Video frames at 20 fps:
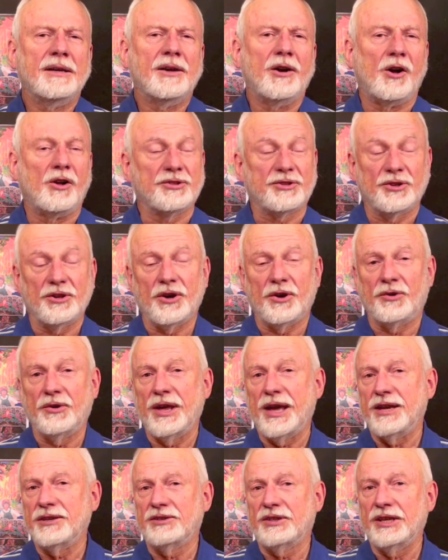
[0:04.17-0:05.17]
also known
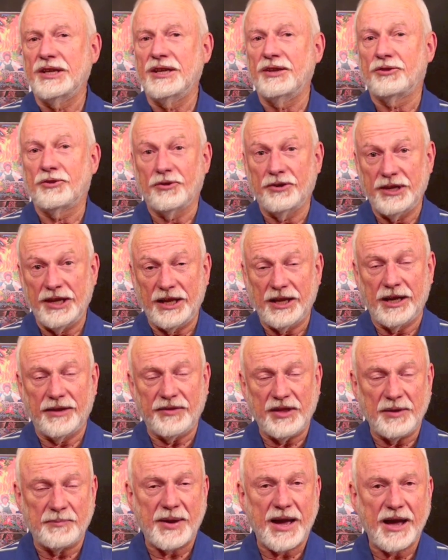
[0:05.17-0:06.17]
as the Third Eagle
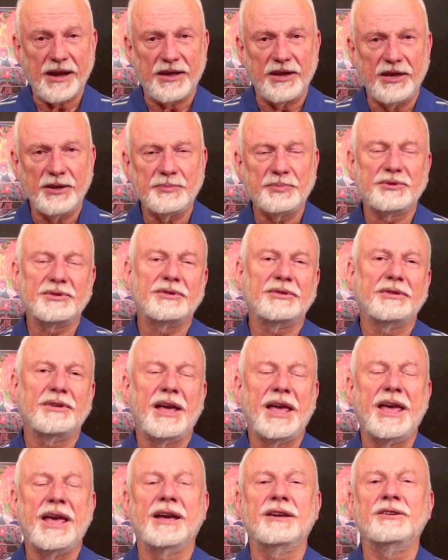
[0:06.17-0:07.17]
of the Apocalypse
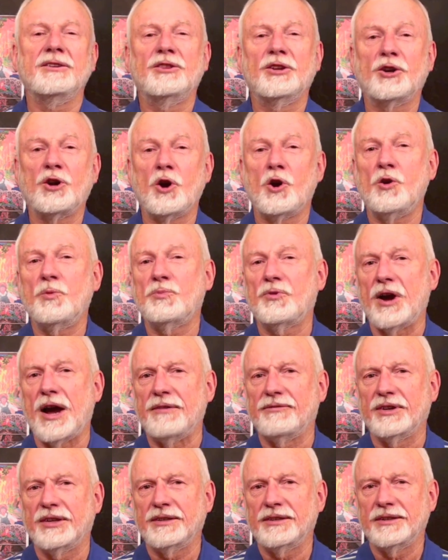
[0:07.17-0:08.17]
and the co
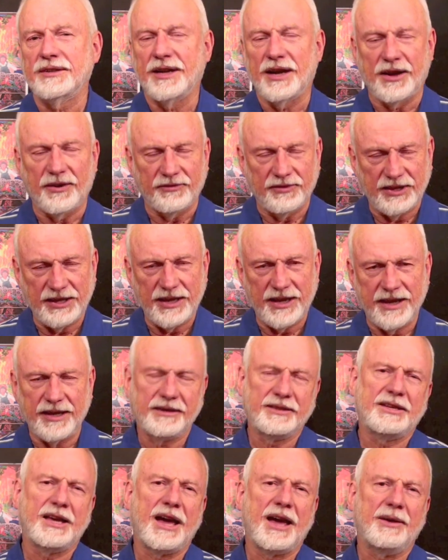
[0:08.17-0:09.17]
prophet of the
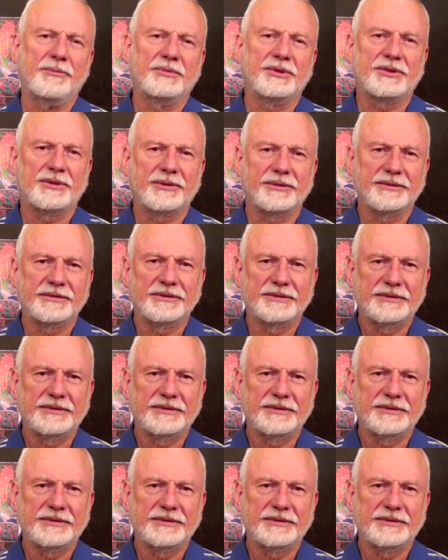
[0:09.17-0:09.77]
End Times.